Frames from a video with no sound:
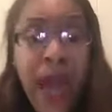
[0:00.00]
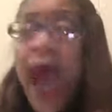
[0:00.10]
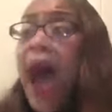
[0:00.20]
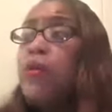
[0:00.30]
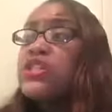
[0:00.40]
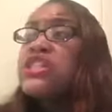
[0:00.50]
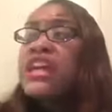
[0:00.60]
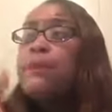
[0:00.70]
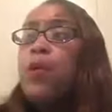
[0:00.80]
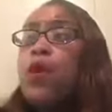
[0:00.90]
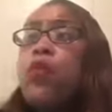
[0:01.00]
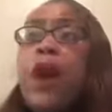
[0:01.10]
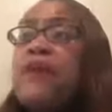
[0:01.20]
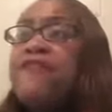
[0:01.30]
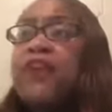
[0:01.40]
I was sleeping with
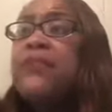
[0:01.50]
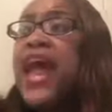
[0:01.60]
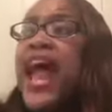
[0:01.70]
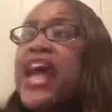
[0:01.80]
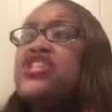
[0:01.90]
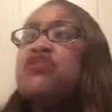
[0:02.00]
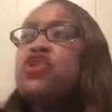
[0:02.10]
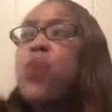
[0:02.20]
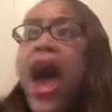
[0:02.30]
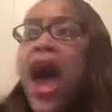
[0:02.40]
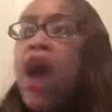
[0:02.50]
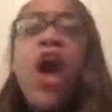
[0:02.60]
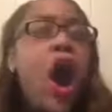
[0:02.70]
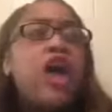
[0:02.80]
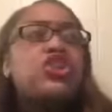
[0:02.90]
women from the age of
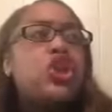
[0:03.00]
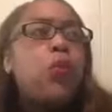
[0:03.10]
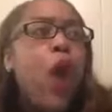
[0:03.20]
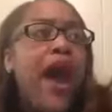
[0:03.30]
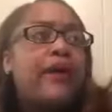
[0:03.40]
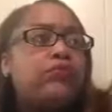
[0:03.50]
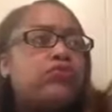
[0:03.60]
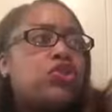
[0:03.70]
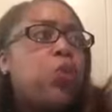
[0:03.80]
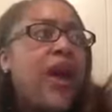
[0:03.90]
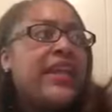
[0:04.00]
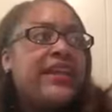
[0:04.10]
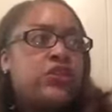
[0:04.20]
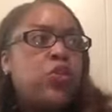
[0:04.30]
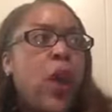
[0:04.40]
12 until what?
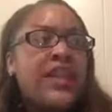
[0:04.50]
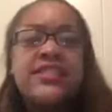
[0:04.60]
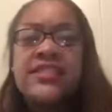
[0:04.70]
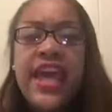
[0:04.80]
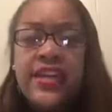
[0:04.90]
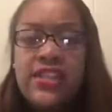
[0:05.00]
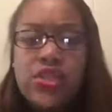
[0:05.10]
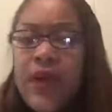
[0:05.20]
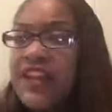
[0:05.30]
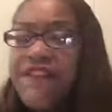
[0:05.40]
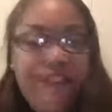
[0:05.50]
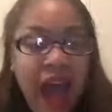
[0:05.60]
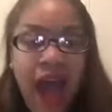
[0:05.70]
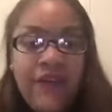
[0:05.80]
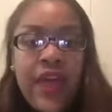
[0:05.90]
20, 26, 25?
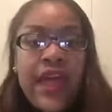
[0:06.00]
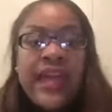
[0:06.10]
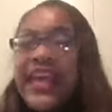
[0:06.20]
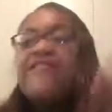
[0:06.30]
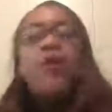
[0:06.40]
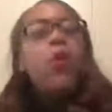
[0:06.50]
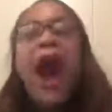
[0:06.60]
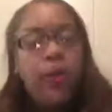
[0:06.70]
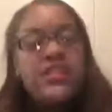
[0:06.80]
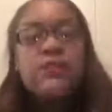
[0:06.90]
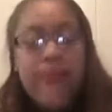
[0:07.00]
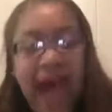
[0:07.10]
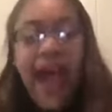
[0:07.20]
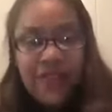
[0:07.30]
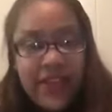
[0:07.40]
Even while I was
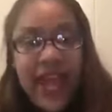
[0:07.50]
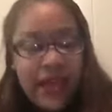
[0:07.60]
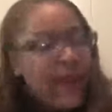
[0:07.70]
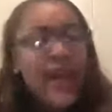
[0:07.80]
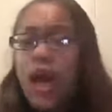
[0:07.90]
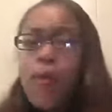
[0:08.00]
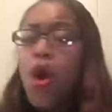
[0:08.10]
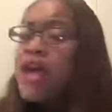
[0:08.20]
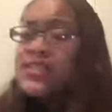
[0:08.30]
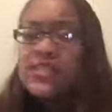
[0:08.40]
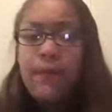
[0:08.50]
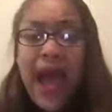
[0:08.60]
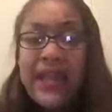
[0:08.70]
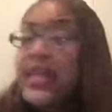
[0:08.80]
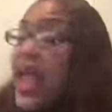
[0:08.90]
married. Amen. Come on,
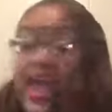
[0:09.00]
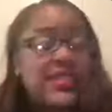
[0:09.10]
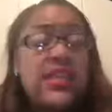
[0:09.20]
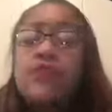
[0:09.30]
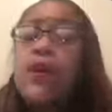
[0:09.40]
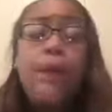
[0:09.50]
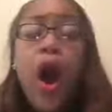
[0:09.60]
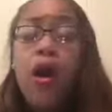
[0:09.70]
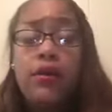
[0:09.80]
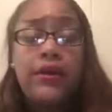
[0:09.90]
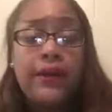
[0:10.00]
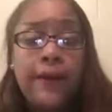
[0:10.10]
somebody. It's in the book.